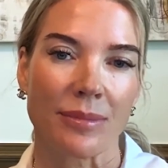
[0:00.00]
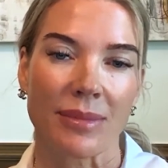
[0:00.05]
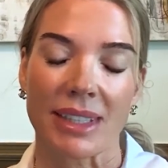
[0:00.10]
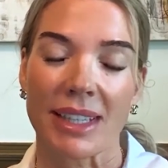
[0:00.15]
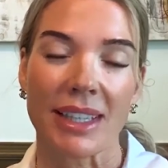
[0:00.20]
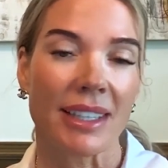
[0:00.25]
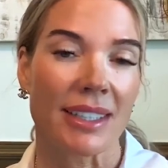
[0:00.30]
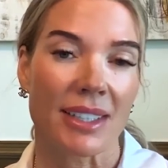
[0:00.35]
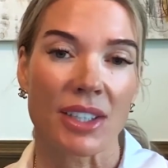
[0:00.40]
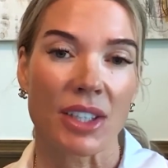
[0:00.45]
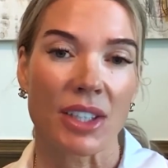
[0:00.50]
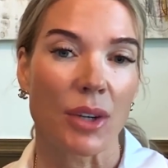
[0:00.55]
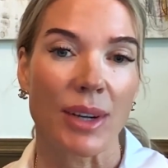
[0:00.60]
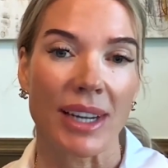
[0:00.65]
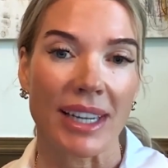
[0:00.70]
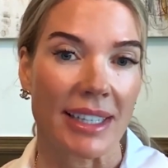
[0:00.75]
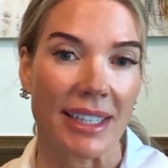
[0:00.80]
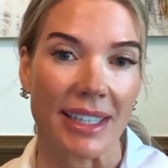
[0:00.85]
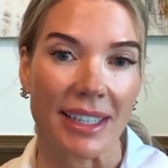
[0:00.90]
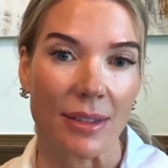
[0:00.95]
He has no
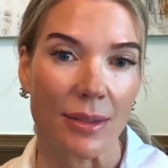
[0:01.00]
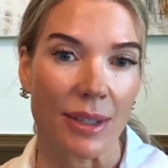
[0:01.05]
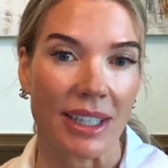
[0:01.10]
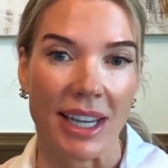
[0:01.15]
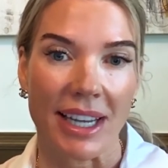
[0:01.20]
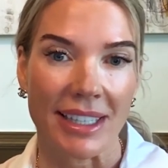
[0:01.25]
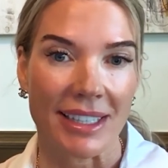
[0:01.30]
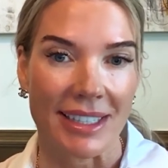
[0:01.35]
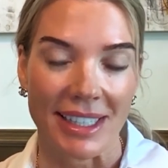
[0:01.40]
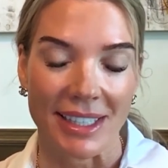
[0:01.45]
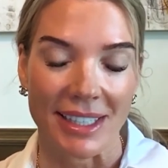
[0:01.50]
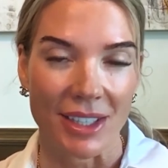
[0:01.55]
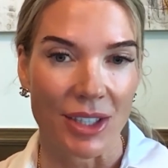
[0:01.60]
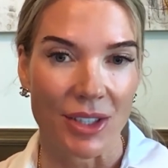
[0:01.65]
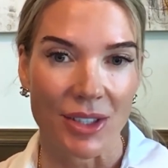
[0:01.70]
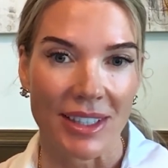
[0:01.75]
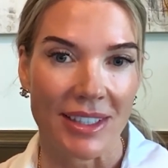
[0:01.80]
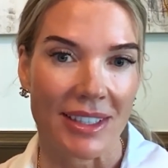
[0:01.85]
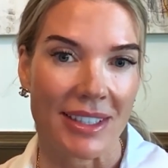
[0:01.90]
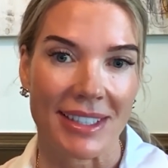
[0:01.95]
idea what kind of
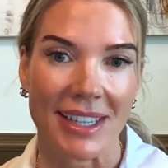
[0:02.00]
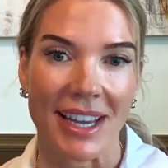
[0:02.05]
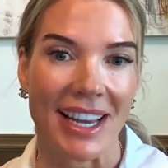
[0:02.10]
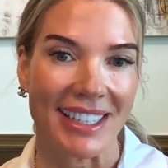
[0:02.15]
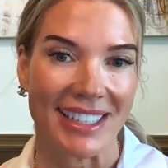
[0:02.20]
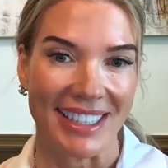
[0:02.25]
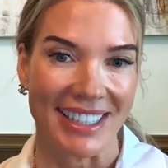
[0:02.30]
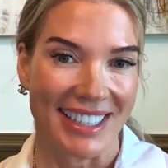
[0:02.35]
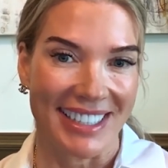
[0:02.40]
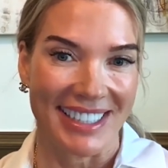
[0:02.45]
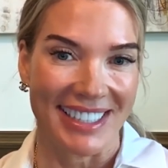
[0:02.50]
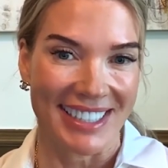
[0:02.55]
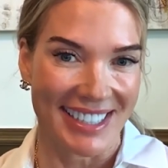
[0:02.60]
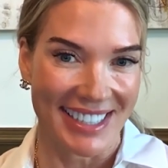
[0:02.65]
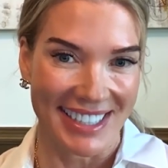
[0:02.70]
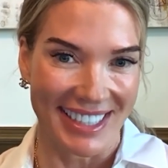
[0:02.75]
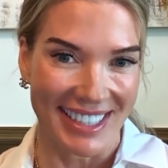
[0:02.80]
dentistry this guy does,